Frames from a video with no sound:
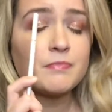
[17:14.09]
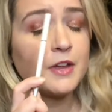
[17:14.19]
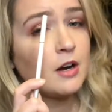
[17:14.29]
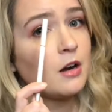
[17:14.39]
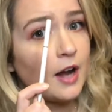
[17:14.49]

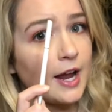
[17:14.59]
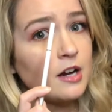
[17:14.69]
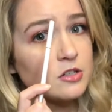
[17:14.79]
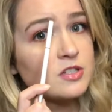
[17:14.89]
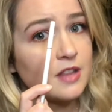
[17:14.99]
There are
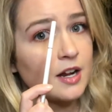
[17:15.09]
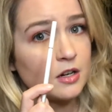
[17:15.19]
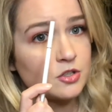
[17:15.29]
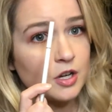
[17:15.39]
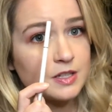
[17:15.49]
hairs there,
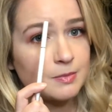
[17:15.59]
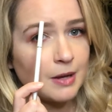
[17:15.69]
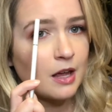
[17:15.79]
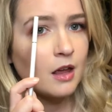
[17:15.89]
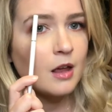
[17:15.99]
trust me,